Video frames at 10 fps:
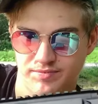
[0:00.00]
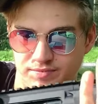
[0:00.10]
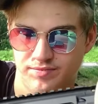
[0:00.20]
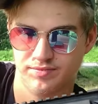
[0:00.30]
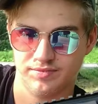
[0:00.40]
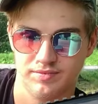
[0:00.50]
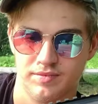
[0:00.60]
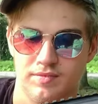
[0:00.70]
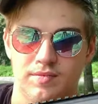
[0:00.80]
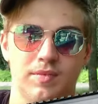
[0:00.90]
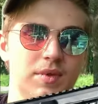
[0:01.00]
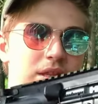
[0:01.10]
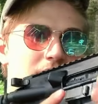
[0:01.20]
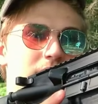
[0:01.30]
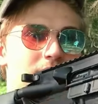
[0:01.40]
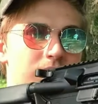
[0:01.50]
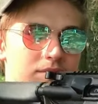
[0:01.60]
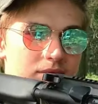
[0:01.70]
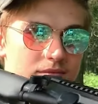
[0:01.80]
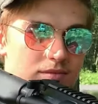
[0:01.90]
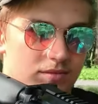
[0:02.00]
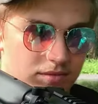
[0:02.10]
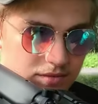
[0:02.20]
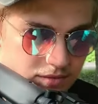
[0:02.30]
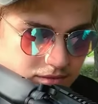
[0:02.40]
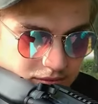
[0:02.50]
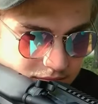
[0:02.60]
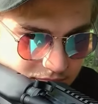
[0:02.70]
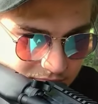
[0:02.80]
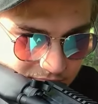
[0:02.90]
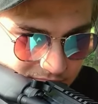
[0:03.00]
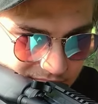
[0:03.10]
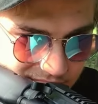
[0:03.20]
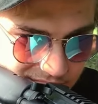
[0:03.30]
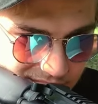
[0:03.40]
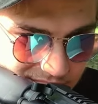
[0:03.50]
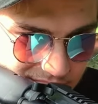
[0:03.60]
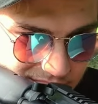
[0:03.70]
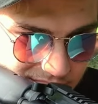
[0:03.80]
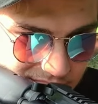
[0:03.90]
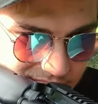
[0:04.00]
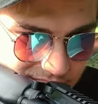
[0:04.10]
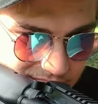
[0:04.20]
(no one is talking)